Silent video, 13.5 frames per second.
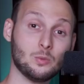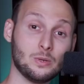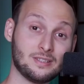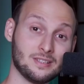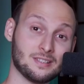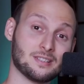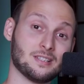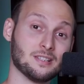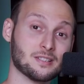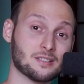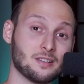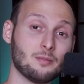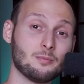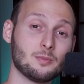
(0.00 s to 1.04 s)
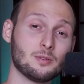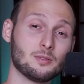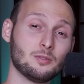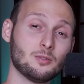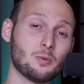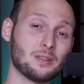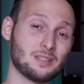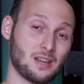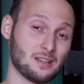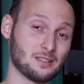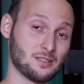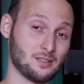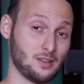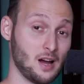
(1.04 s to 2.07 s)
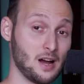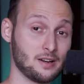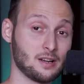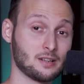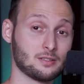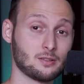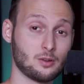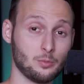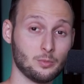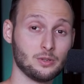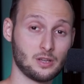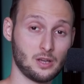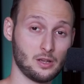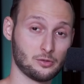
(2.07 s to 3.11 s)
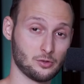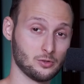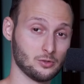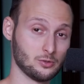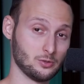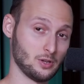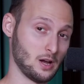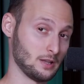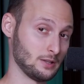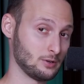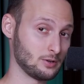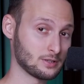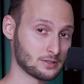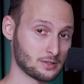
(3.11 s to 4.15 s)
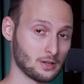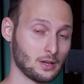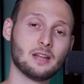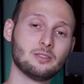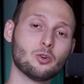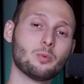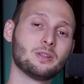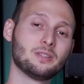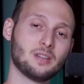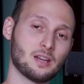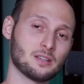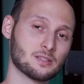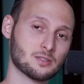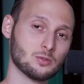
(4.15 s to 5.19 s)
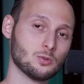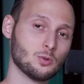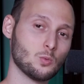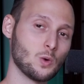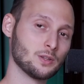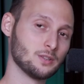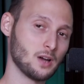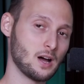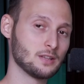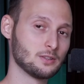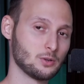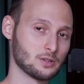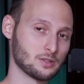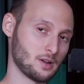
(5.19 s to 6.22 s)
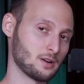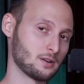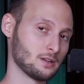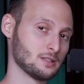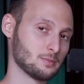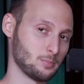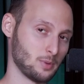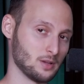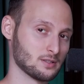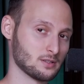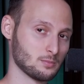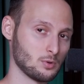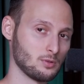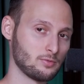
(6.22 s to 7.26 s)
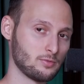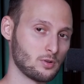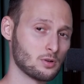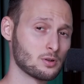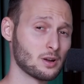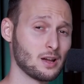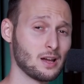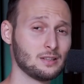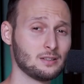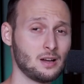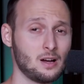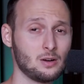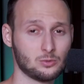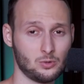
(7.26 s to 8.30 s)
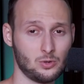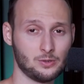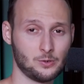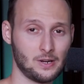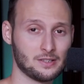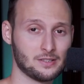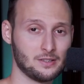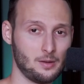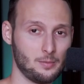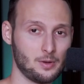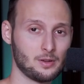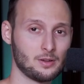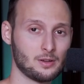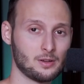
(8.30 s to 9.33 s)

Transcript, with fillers: With this system, nobody has direct communication to the others, and nobody has to know what the others are responsible for and how to address them.